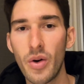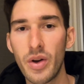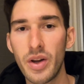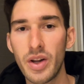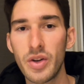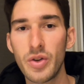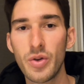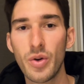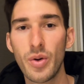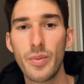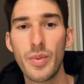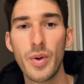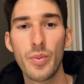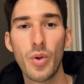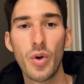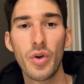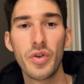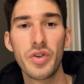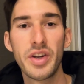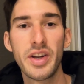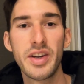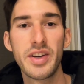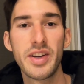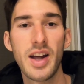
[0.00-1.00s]
into a bit more
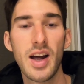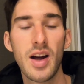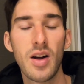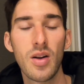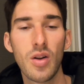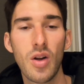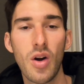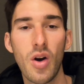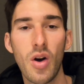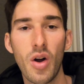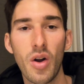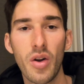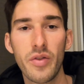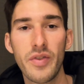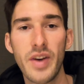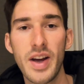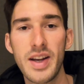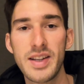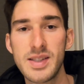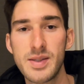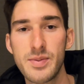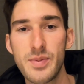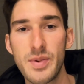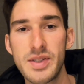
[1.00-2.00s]
detail on
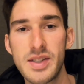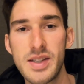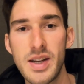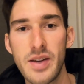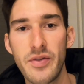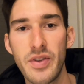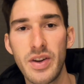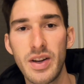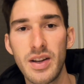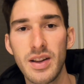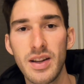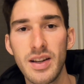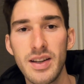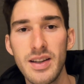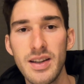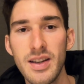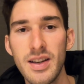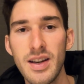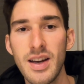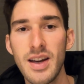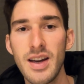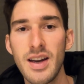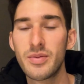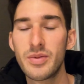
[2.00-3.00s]
that
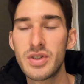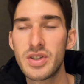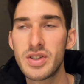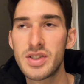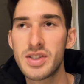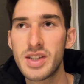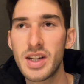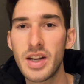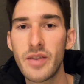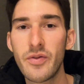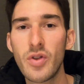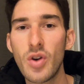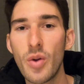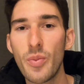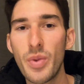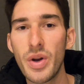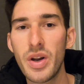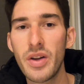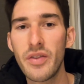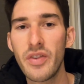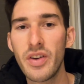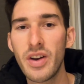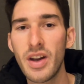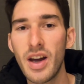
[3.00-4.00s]
specifically, just to give you a
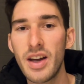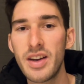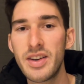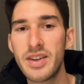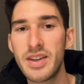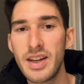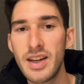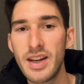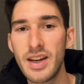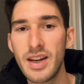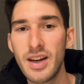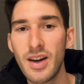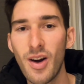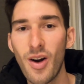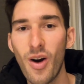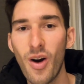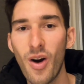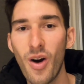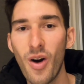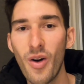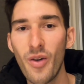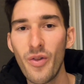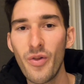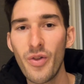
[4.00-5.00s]
bit of an idea
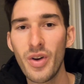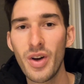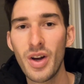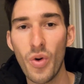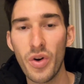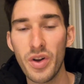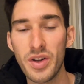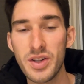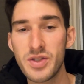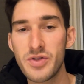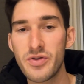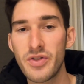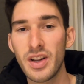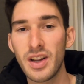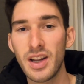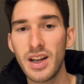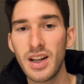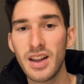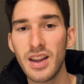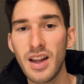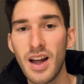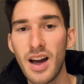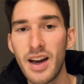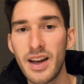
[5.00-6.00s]
of what it's
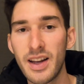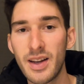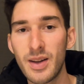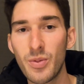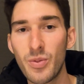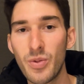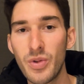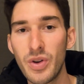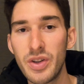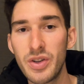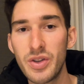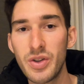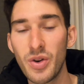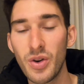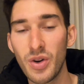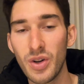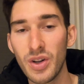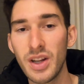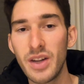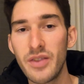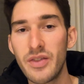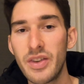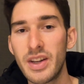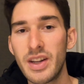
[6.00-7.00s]
really like when you're
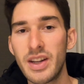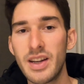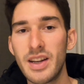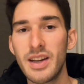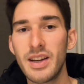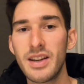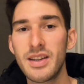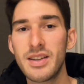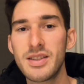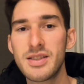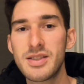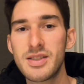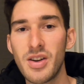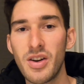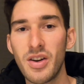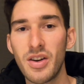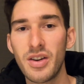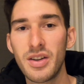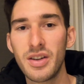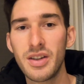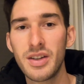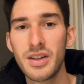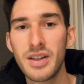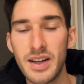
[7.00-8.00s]
living here.
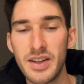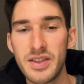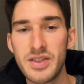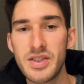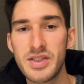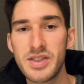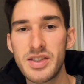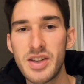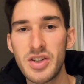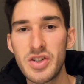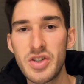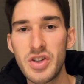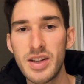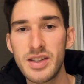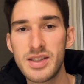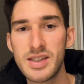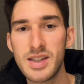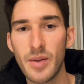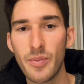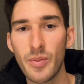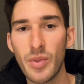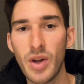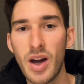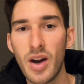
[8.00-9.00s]
So yeah, just to shed
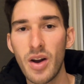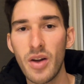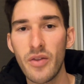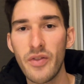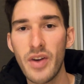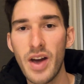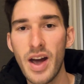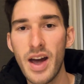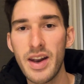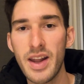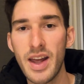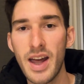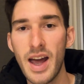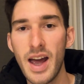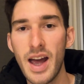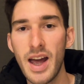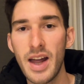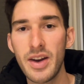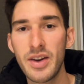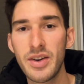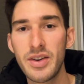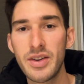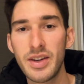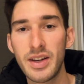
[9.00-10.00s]
some light on that
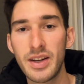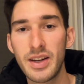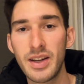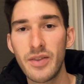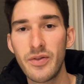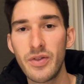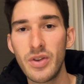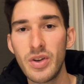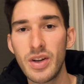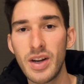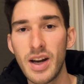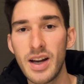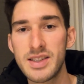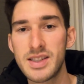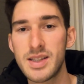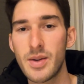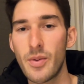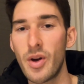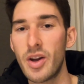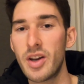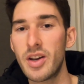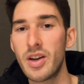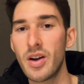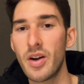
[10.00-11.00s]
and to give you guys
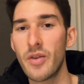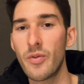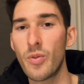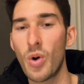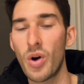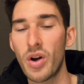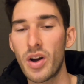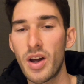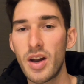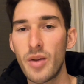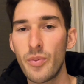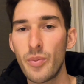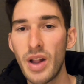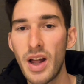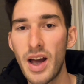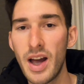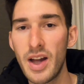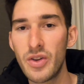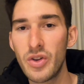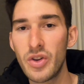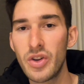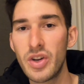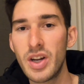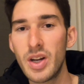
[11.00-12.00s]
some idea of what kind of
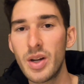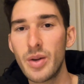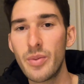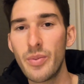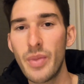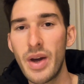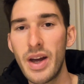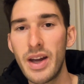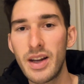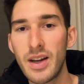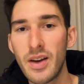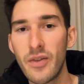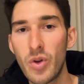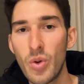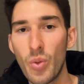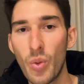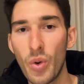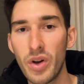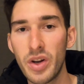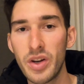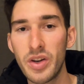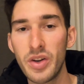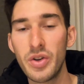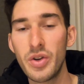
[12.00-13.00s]
plan you need to make if you
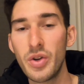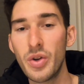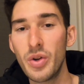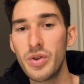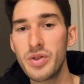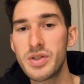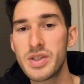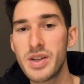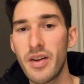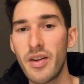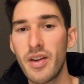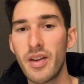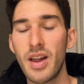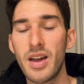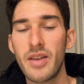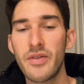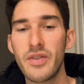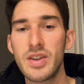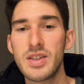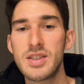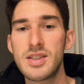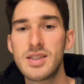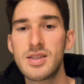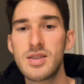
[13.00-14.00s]
wanted to do something like
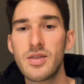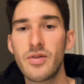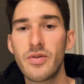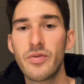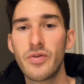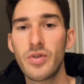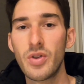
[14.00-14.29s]
this